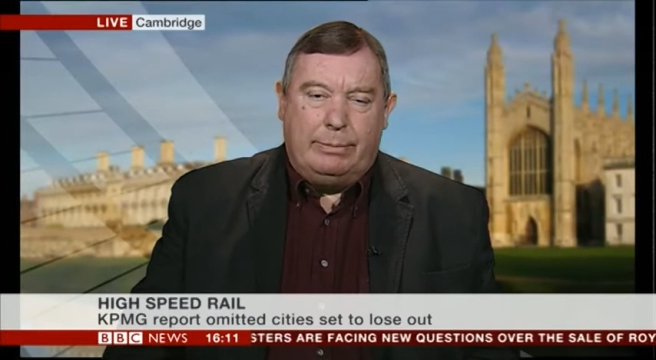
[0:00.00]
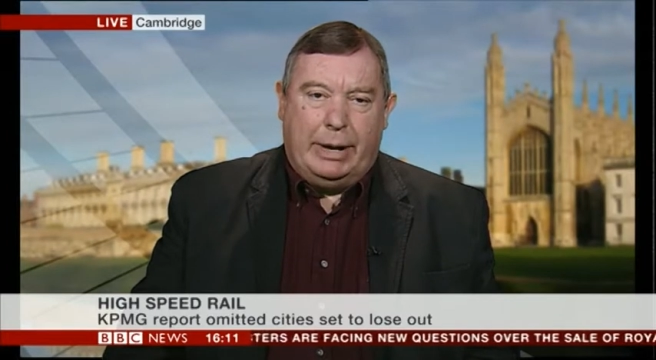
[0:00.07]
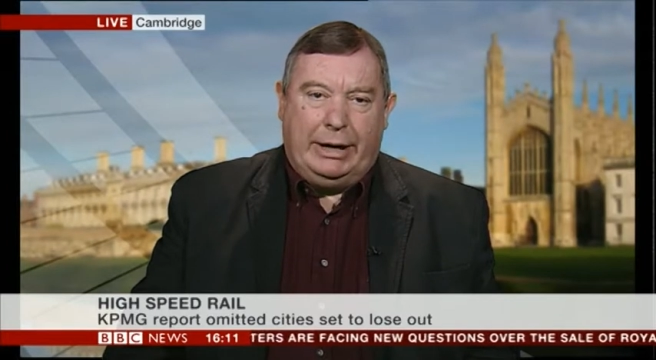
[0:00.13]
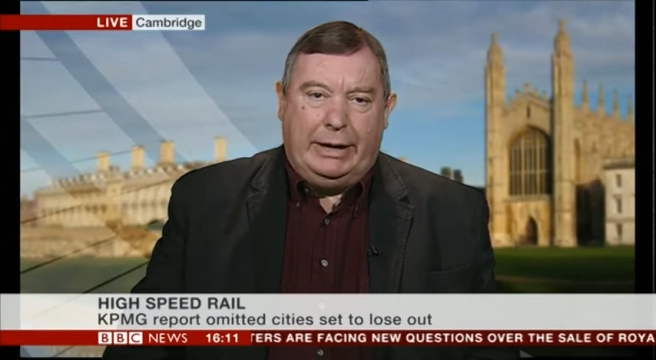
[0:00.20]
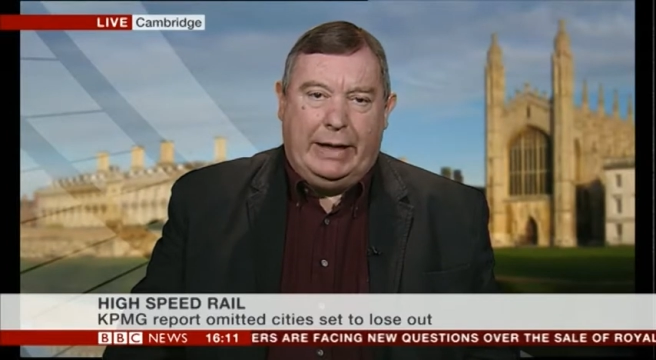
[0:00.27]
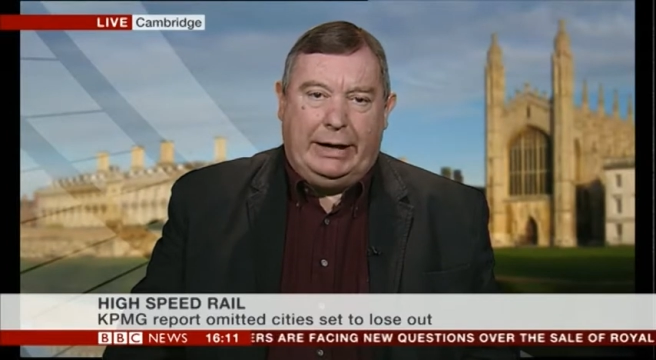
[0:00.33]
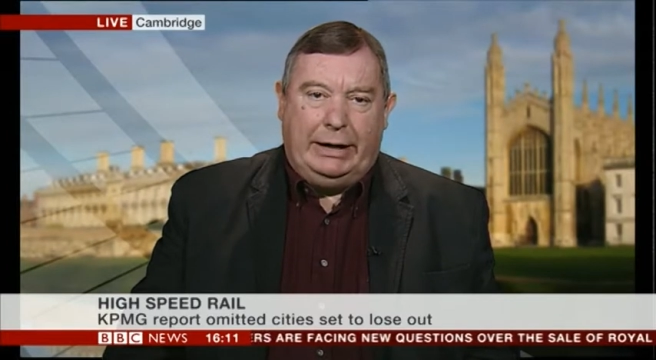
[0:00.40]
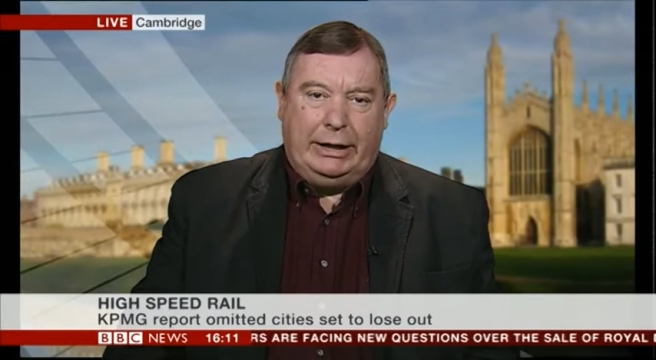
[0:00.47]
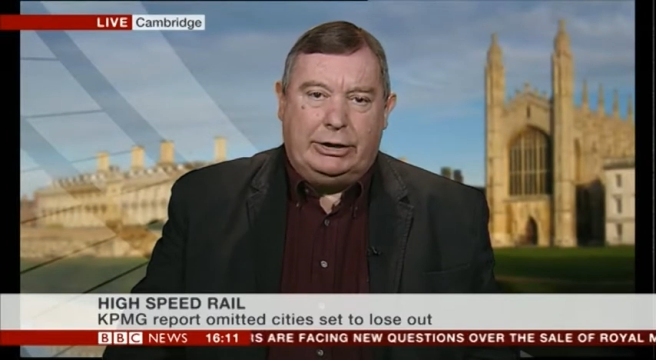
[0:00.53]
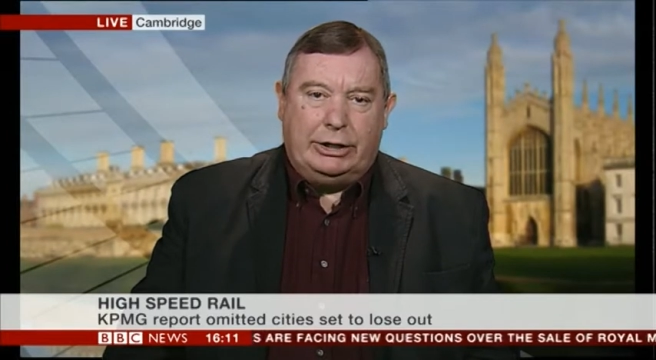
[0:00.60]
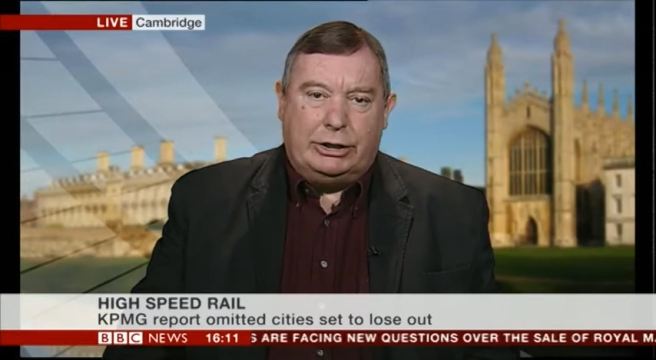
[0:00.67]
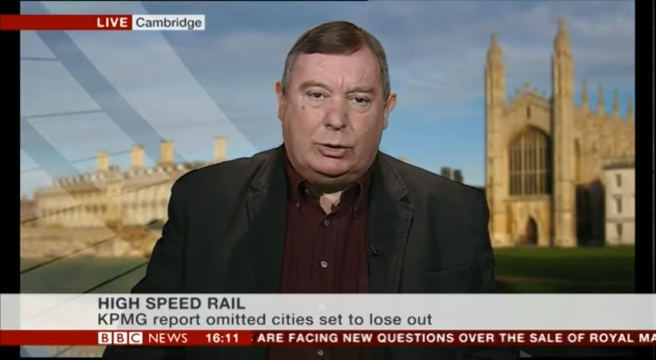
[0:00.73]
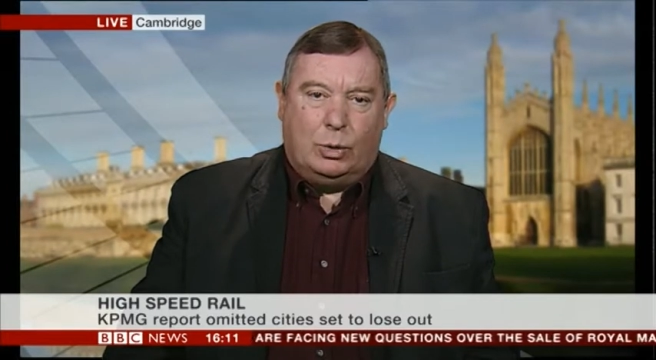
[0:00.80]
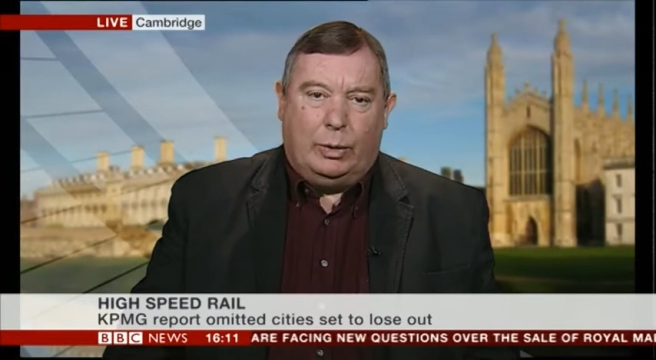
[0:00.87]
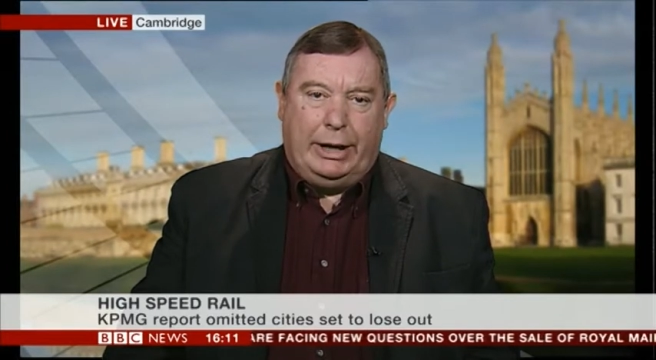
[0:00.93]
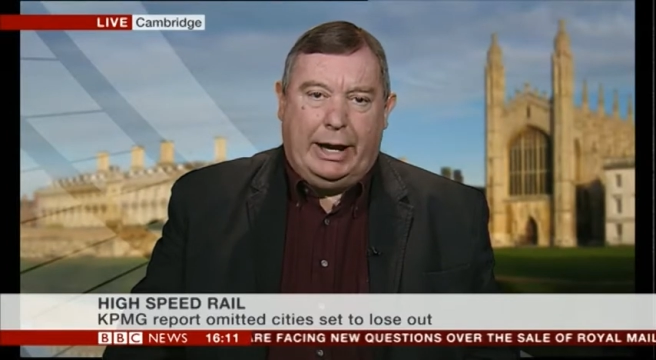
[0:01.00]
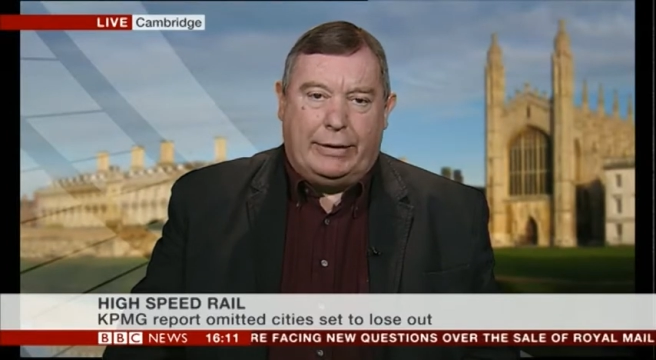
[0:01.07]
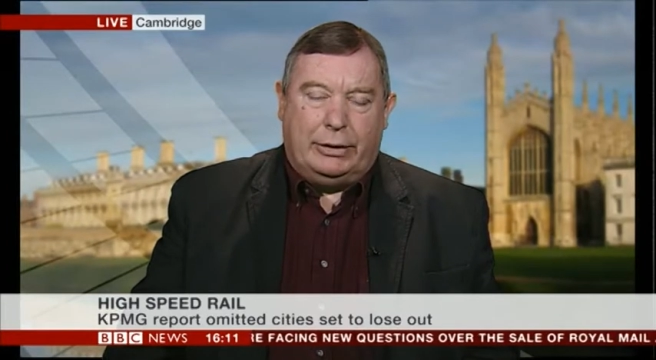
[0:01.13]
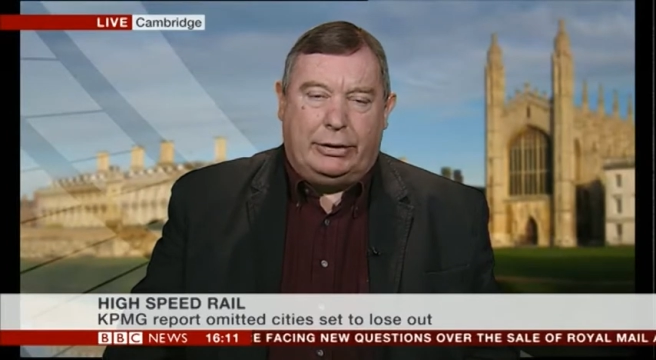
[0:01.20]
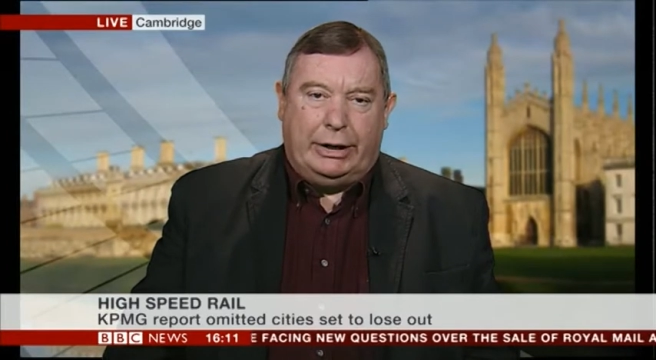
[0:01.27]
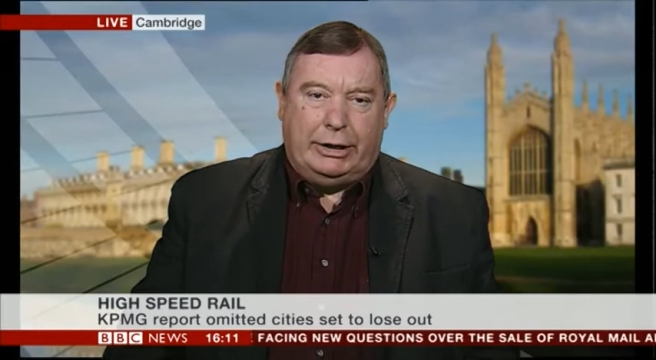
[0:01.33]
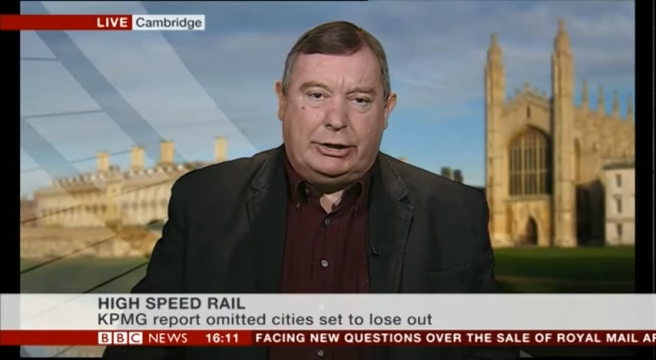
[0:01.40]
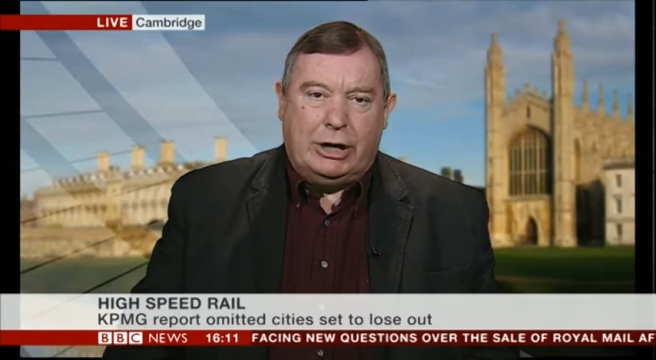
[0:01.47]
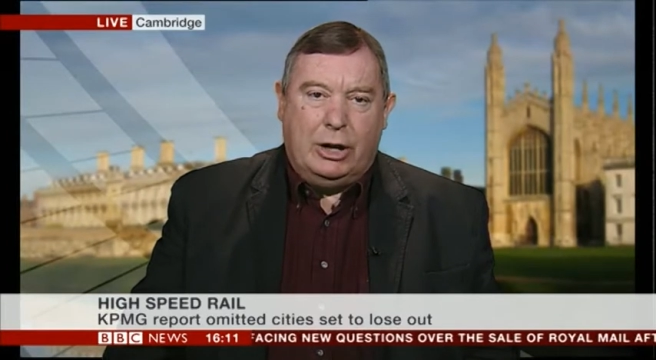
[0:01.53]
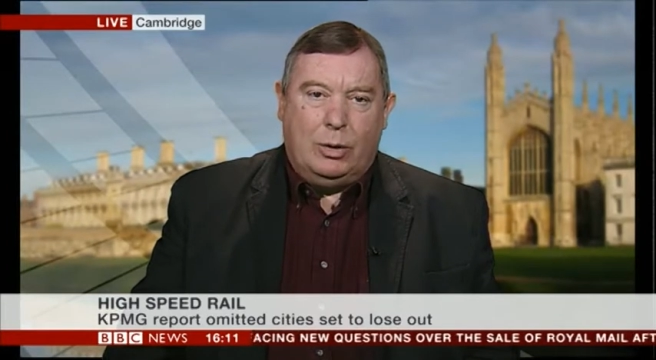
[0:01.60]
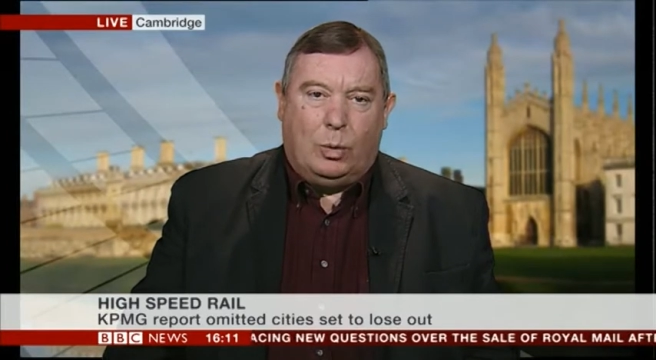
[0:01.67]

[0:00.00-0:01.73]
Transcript: money they need to do all the other things.